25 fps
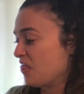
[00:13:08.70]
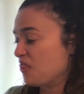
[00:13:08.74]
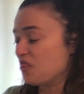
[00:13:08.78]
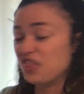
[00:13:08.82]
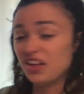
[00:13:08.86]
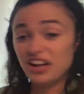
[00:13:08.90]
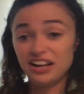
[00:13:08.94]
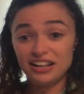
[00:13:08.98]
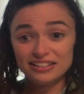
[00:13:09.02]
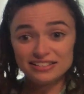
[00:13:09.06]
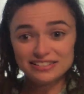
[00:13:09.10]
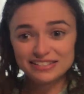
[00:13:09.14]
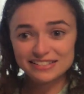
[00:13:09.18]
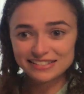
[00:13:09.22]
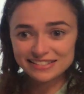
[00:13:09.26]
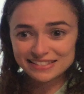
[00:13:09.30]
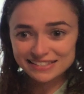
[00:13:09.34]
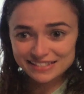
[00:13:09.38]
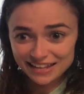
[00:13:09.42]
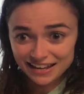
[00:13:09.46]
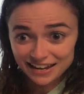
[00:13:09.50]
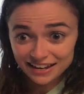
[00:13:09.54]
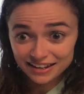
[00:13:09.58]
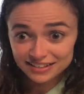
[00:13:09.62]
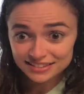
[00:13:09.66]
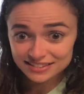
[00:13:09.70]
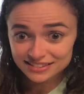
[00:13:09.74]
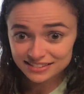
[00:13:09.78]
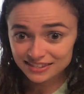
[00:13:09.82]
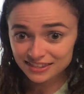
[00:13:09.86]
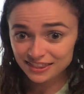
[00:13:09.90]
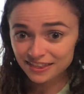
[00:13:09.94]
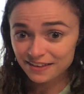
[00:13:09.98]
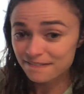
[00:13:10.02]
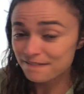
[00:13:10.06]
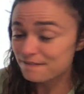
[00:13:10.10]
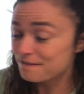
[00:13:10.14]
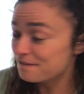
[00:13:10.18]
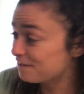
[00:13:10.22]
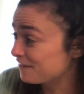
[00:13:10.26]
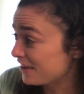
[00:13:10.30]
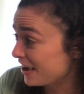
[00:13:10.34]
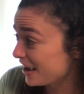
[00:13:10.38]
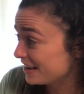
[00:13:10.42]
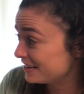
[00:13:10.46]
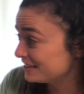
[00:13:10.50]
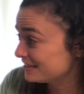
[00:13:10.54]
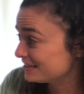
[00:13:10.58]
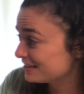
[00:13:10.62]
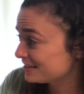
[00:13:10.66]
The sixth
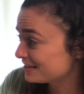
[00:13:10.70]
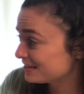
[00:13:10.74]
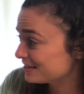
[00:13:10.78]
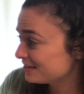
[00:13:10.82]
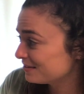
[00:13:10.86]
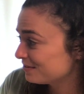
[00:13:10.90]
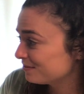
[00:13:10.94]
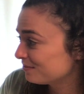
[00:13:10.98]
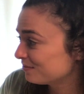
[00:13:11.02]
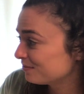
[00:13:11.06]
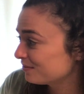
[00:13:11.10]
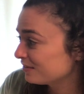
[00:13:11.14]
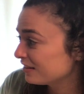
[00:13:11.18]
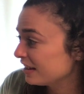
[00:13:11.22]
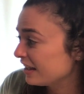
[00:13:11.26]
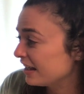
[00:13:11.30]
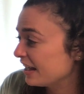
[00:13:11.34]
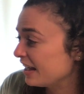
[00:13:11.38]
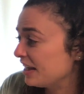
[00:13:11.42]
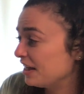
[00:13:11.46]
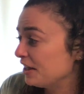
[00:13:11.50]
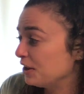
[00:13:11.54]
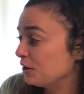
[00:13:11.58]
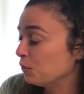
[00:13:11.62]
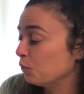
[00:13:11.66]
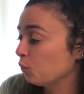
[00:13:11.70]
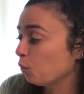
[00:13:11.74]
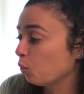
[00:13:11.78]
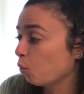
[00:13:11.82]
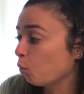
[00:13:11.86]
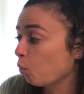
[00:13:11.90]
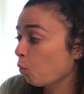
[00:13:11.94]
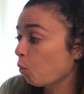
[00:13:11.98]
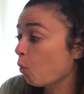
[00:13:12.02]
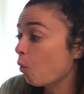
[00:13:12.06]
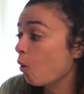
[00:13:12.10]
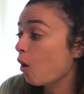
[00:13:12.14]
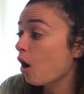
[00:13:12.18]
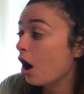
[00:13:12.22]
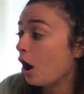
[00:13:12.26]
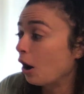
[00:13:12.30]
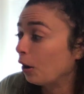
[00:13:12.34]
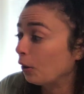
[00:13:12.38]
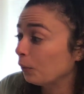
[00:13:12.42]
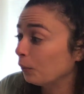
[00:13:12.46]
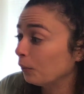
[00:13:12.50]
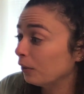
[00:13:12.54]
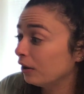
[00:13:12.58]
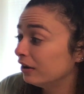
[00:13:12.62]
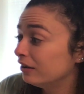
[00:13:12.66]
face. And
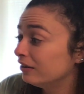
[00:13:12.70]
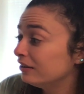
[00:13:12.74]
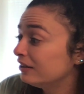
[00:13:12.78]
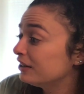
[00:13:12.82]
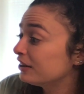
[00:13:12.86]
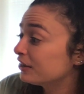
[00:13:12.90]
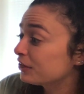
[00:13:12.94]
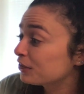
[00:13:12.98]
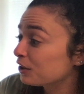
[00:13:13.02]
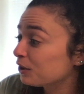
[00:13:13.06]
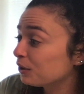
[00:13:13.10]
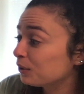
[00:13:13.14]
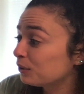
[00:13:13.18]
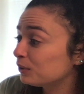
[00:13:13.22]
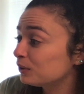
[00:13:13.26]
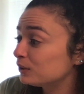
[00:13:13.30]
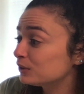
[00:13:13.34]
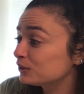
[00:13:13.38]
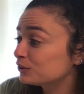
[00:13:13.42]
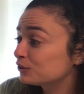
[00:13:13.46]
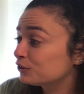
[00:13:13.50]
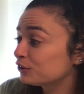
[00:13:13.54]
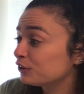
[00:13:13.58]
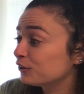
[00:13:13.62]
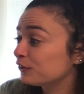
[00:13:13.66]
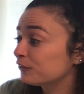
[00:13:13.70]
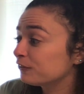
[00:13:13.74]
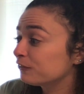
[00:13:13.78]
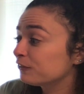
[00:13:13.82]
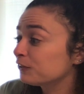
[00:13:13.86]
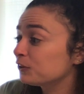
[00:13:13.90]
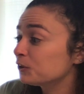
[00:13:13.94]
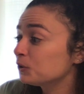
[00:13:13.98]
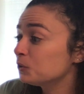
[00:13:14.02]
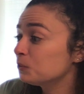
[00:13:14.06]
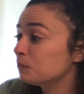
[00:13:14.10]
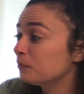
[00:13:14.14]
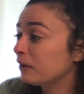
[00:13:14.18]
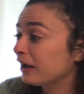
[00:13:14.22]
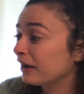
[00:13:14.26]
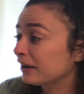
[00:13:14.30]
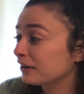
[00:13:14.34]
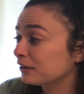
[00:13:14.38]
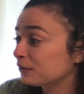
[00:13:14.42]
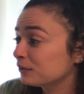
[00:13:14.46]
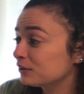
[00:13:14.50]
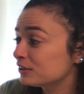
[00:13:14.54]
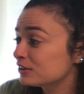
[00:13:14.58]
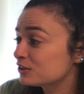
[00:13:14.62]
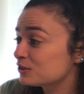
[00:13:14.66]
whoa, the old crow flew
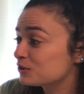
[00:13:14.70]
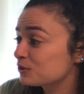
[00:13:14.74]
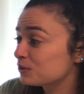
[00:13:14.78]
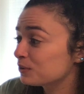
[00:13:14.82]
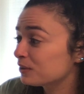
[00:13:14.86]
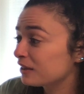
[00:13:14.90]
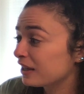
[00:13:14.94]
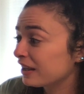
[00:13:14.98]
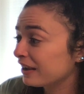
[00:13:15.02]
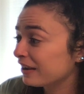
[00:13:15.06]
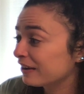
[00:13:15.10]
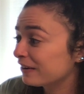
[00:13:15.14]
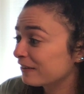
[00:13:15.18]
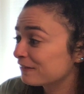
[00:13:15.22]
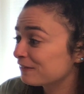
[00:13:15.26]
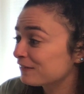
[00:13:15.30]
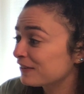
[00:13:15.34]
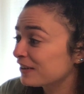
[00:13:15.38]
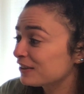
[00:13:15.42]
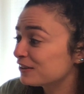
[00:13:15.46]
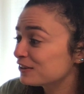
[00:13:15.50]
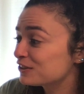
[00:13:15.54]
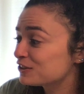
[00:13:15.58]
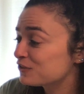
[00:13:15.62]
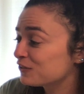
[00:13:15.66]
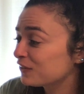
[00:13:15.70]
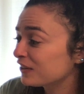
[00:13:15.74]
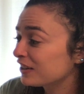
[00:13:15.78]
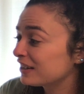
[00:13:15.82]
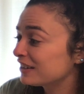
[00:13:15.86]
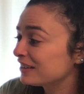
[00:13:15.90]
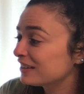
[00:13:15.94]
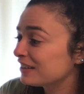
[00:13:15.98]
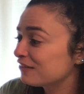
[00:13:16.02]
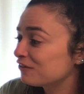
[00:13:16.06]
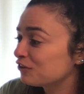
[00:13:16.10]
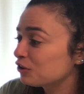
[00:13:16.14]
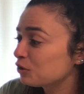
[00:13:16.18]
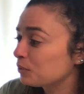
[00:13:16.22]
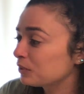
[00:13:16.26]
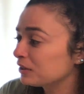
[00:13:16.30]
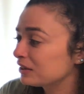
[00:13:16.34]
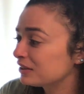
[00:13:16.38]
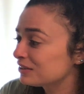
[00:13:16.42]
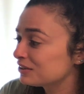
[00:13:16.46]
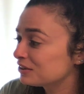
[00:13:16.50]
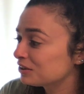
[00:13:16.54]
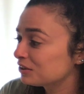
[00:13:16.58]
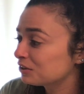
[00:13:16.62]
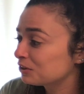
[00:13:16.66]
backwards through the air, feathers flying everywhere
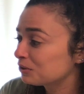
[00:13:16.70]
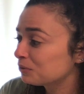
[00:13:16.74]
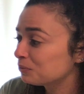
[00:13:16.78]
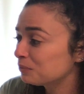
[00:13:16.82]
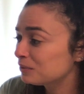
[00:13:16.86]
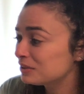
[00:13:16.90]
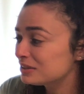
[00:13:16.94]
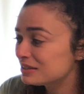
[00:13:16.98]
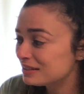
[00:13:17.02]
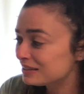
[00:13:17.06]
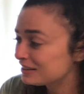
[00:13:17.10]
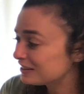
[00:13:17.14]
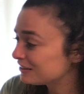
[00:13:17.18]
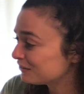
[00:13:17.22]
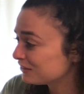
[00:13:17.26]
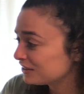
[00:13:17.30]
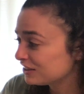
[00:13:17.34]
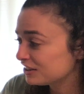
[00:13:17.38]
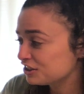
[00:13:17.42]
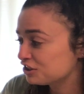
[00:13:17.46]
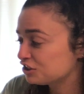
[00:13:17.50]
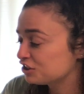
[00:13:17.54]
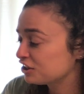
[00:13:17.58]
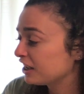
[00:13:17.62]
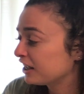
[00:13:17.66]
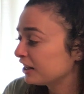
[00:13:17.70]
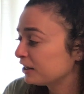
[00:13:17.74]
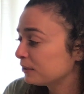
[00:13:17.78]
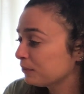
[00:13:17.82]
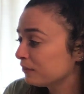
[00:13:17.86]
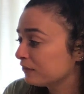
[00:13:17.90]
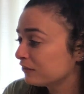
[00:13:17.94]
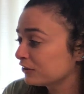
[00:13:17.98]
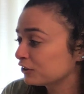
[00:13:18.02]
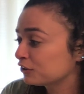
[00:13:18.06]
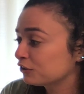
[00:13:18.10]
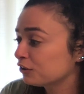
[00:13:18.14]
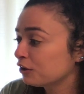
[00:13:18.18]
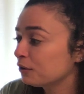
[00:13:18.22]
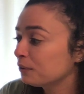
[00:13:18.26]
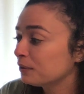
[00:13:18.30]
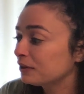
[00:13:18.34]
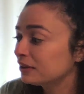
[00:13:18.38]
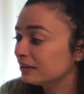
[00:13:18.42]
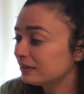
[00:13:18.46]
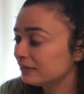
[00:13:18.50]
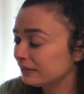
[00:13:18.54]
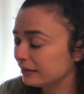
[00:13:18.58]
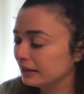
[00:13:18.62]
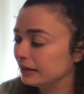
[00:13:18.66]
until there wasn't even the shadow of a crow on
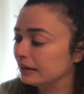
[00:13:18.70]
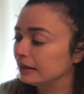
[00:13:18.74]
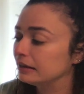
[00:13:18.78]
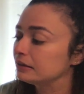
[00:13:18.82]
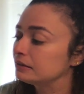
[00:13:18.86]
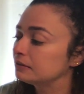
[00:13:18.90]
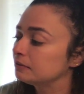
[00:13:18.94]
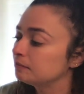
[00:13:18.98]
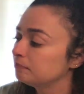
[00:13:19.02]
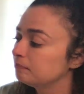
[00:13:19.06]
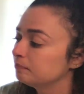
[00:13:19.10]
the land.